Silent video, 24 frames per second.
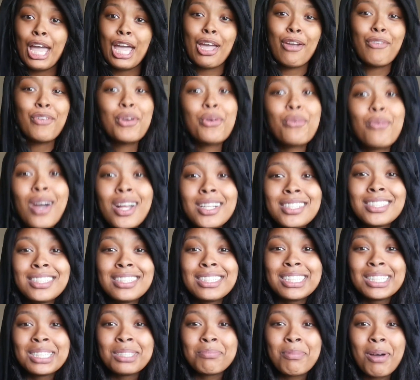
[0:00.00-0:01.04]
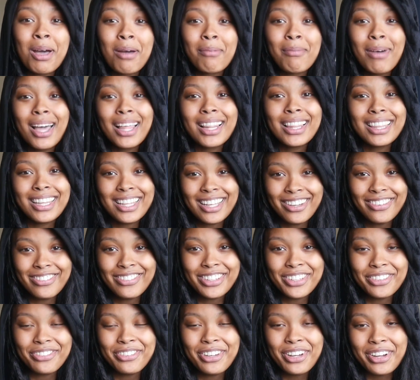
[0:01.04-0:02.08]
if you're watching this mom I love
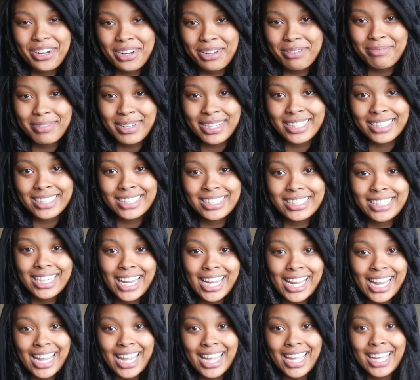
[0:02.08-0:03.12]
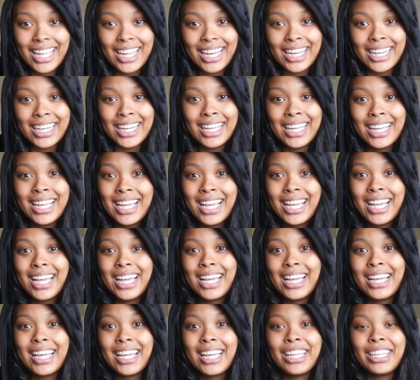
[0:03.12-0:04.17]
you very much and
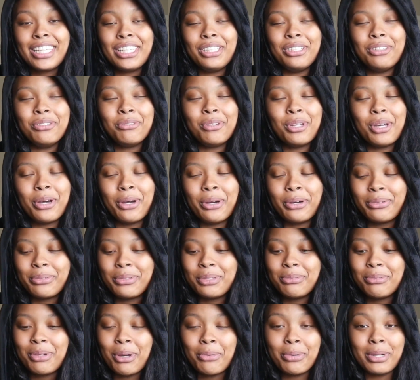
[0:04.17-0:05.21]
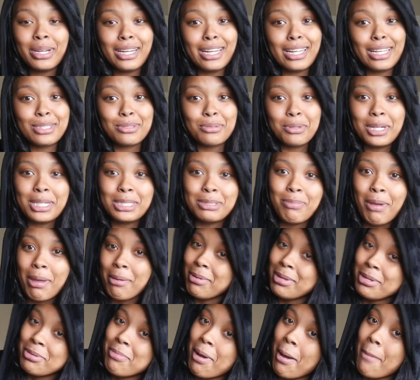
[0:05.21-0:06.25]
you know you know what it is with us
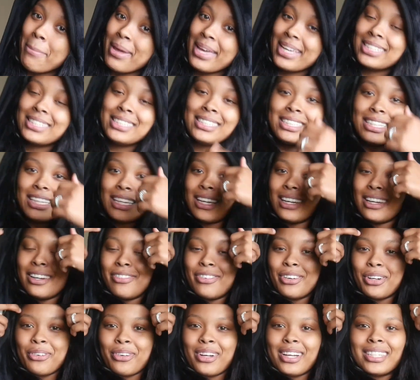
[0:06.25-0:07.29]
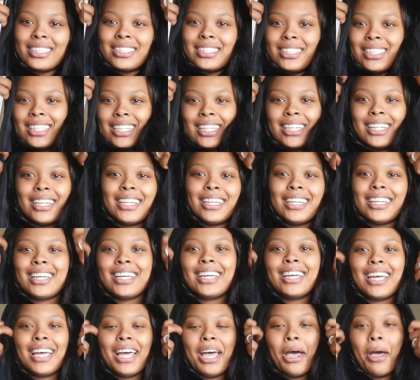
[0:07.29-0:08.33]
baby you my bestie for the restie
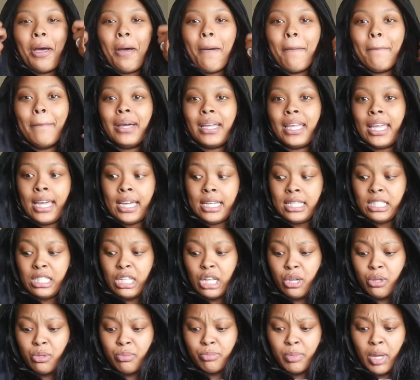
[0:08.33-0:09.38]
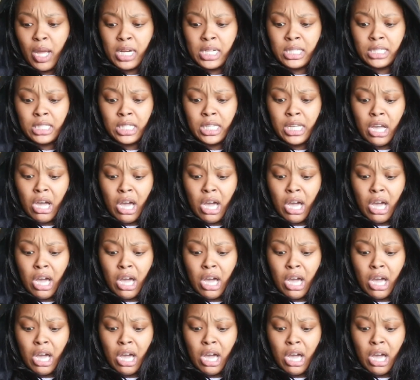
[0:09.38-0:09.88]
but yeah so honestly